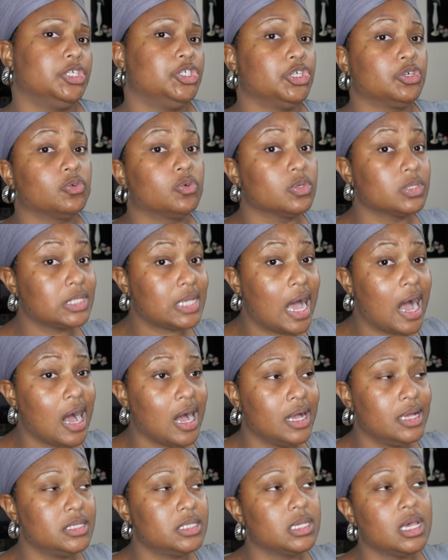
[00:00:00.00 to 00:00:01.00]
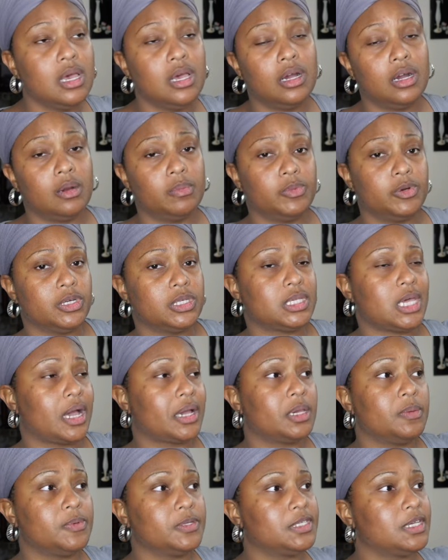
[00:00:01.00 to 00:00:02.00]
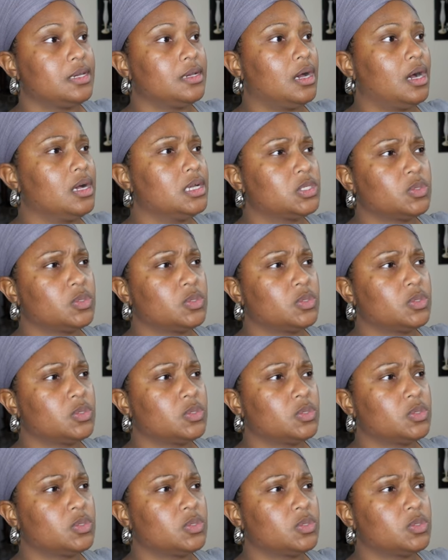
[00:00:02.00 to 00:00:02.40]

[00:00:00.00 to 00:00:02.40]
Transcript: general size of Murasaki pota uh,